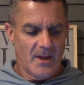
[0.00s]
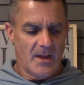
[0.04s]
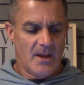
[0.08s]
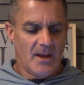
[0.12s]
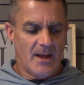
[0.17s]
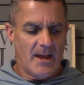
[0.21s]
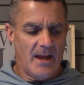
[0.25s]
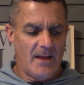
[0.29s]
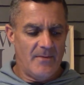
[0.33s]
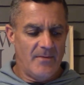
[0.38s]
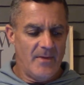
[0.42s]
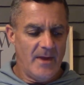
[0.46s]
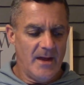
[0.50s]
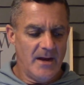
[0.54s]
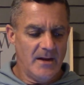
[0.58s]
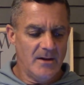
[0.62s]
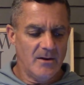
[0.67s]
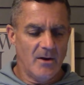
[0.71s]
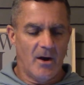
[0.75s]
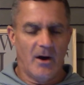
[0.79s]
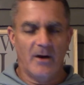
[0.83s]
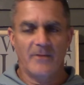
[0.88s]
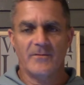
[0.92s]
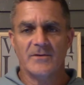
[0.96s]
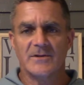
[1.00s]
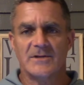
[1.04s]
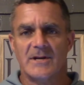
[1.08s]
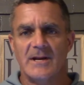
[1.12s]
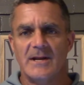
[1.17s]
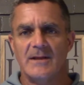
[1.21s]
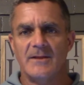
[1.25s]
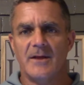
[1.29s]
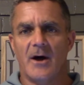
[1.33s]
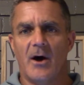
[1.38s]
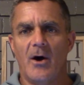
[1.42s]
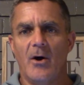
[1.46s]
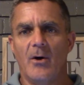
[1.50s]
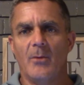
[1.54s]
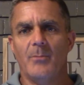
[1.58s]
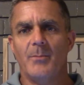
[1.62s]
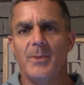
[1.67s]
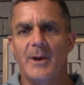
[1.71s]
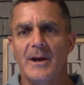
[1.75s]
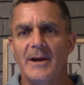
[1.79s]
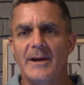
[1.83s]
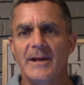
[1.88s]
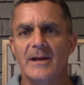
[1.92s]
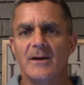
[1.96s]
And then obviously the whole
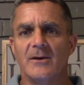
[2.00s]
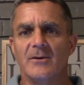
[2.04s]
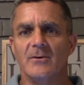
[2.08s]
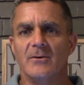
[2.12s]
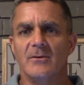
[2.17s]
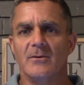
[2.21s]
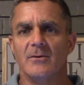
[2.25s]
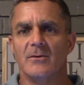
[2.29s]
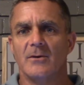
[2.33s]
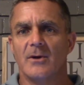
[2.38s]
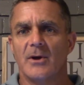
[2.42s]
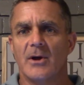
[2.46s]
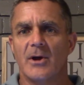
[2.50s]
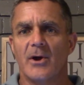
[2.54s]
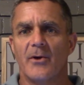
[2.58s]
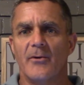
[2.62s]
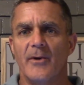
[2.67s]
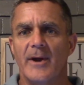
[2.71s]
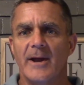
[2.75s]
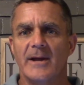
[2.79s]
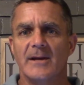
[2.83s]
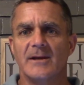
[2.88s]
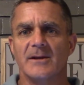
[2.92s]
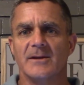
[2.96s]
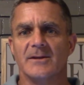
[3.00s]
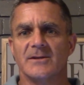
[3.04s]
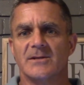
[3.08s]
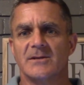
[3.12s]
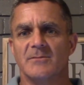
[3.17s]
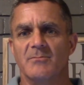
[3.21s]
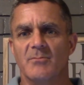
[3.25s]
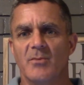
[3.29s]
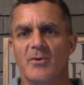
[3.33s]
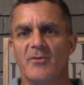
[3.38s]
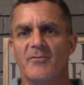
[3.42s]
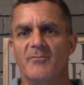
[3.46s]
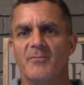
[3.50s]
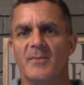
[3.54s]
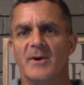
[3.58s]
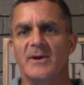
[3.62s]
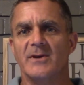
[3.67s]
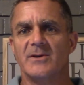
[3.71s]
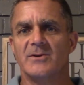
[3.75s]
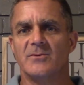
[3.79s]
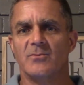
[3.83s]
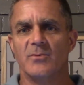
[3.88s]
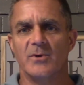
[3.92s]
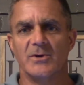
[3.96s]
political correctness
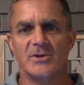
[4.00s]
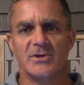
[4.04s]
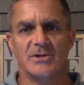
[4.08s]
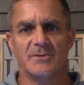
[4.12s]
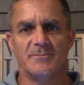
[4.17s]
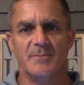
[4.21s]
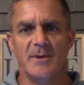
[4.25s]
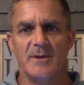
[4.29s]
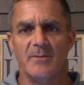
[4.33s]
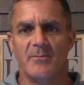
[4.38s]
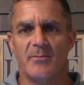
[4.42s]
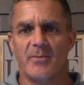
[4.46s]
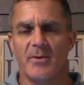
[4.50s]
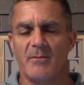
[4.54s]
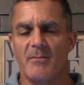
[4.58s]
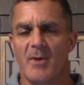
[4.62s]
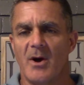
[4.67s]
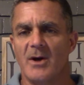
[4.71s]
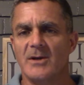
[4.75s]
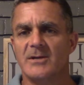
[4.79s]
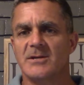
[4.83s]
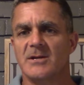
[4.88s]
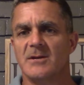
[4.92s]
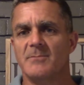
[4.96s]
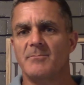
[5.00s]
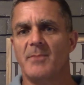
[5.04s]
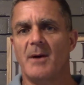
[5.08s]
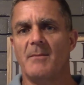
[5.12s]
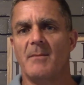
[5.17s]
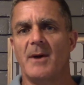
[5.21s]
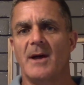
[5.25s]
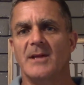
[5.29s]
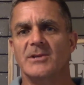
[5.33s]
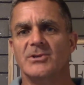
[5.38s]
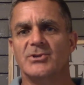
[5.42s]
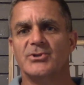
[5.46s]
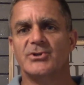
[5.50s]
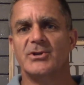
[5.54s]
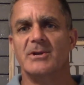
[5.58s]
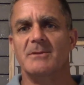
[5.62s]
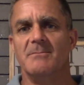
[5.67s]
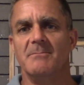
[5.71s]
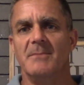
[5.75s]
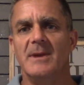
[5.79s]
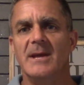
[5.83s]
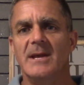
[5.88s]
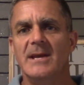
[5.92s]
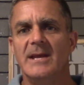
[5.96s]
movement, which has been promoted by
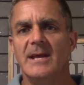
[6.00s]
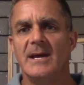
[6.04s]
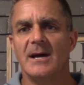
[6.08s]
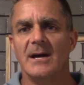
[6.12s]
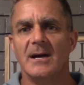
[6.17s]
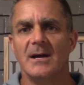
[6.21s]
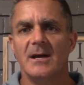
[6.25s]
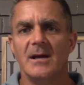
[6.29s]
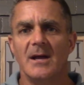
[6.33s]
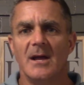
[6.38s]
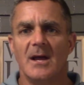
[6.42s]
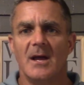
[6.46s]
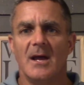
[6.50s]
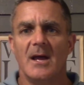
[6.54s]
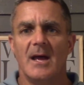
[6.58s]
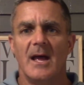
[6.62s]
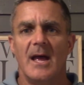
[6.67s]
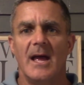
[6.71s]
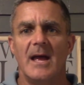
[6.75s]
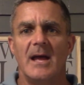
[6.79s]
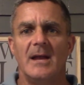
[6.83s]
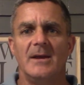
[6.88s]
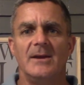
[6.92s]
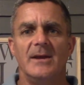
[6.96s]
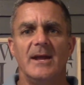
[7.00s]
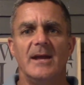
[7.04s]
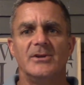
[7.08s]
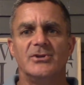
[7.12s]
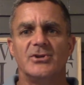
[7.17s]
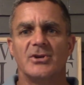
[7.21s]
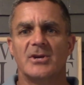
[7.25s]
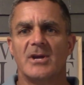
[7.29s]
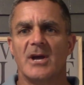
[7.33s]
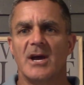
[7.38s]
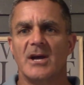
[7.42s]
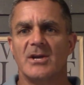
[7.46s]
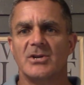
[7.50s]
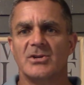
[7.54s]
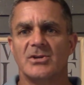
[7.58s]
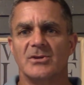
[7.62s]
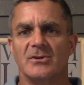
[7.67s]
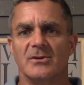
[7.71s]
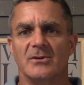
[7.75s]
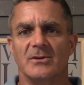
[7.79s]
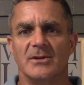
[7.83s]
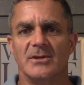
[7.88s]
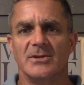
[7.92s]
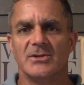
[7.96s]
mainstream media and
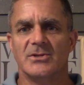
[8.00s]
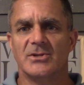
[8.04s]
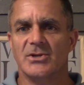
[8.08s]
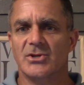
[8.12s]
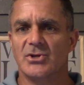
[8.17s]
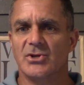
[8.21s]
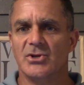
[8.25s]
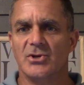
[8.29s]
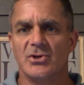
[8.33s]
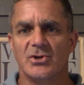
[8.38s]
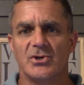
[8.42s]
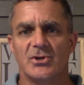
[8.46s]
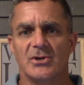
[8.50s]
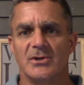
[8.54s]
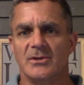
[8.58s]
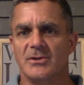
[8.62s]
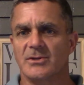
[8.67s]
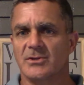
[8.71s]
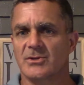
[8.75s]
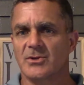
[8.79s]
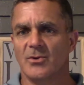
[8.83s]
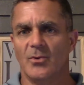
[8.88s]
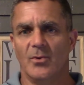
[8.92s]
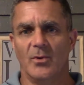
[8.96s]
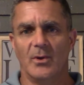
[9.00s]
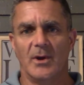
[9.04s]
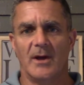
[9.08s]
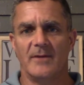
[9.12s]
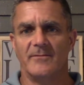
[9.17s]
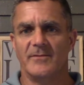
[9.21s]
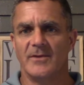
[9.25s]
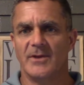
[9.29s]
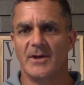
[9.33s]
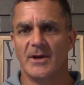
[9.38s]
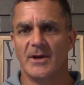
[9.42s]
educational institutions all over the